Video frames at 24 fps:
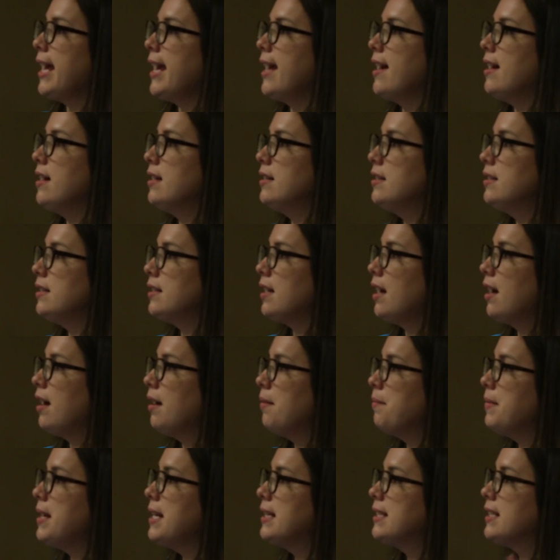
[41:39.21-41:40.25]
And
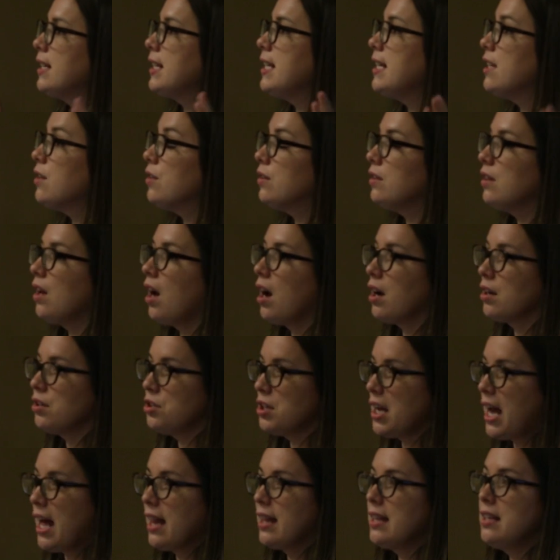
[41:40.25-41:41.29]
it's a year-long
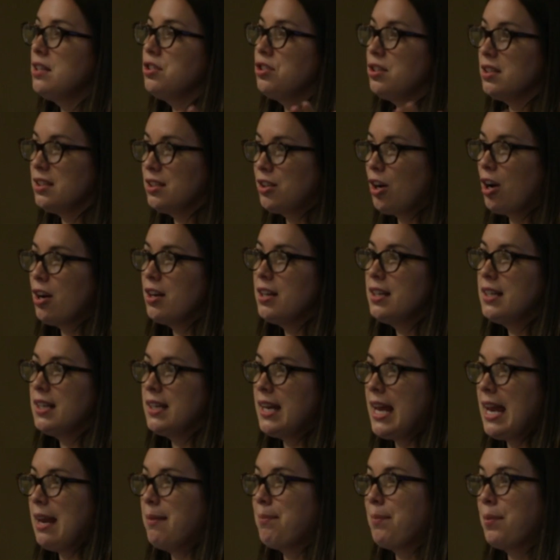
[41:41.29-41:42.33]
challenge. It started
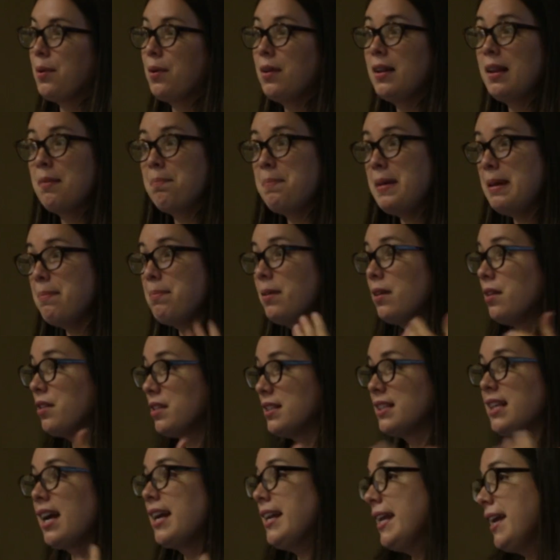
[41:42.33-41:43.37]
in April, and people
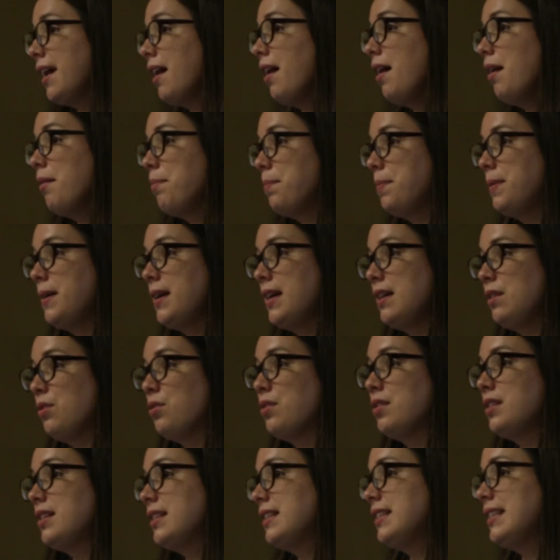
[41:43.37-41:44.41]
are signing up in
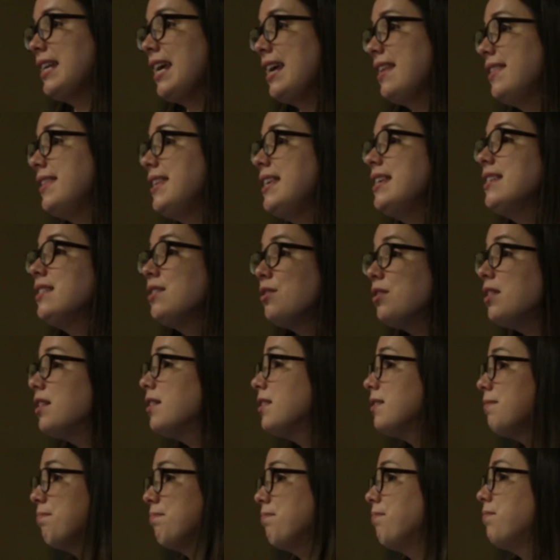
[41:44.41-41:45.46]
order to say, these are
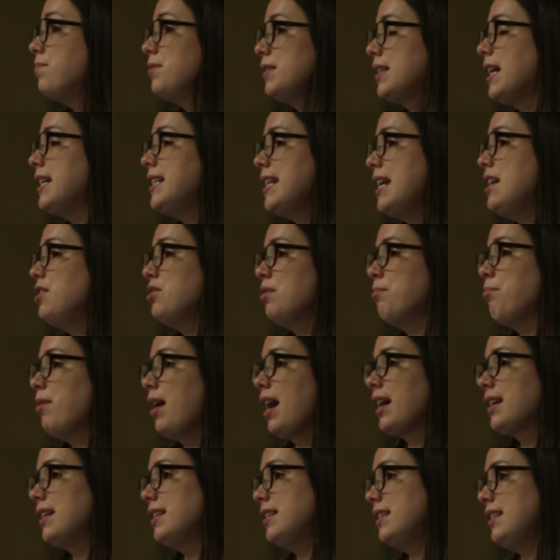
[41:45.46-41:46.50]
the citation
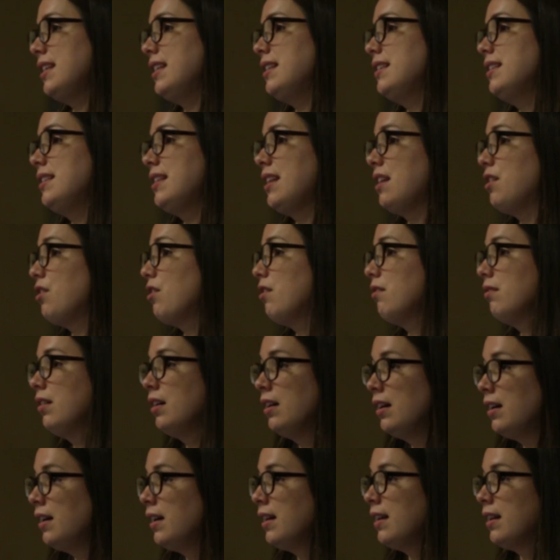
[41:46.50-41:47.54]
practices that
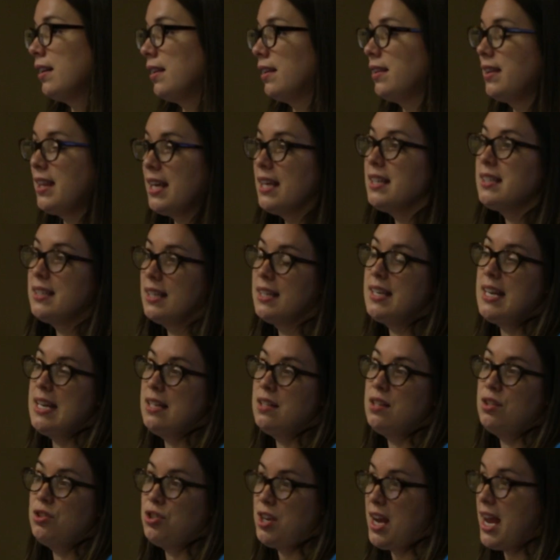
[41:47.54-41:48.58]
are things that
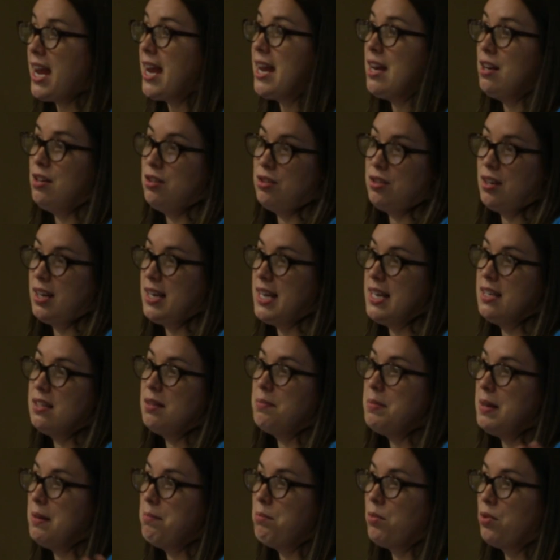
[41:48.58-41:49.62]
need to change. I need
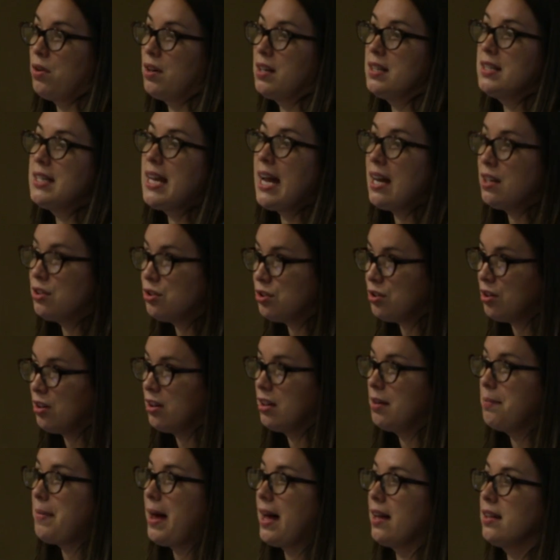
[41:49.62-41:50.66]
to be more
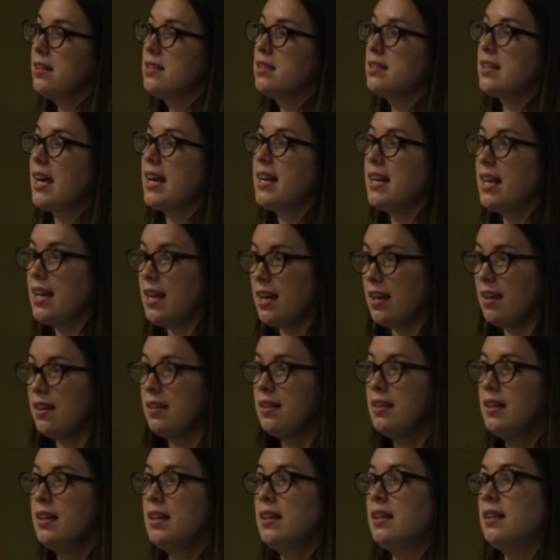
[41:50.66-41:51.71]
intentional about
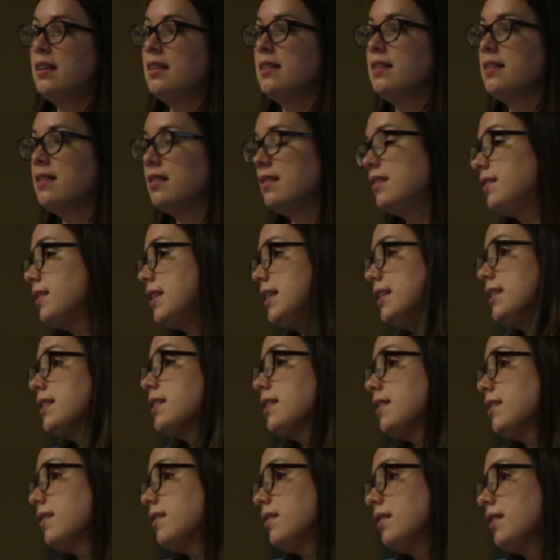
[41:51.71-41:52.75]
citing
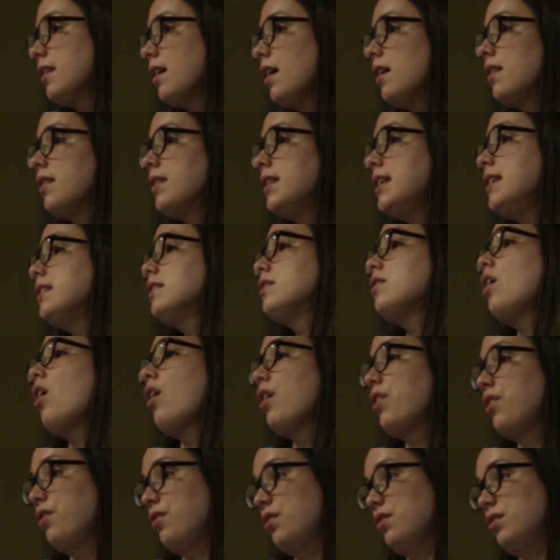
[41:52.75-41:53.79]
these
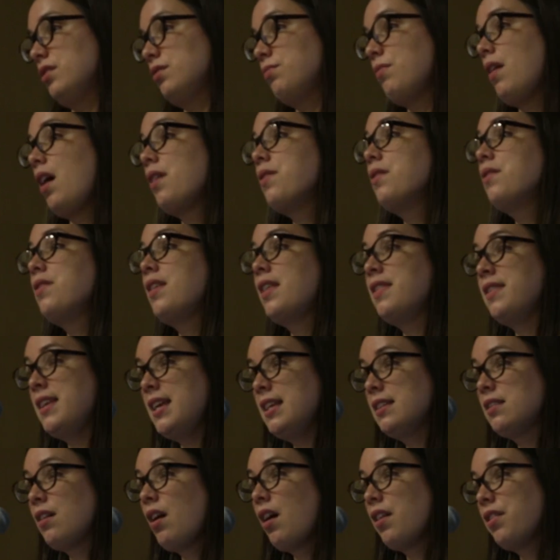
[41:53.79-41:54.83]
authors rather than
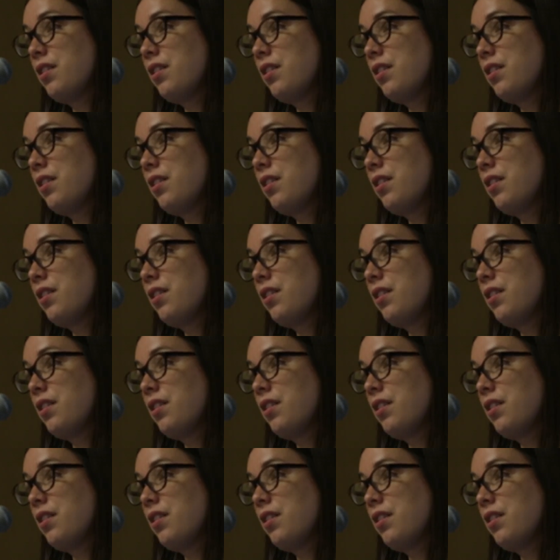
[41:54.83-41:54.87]
these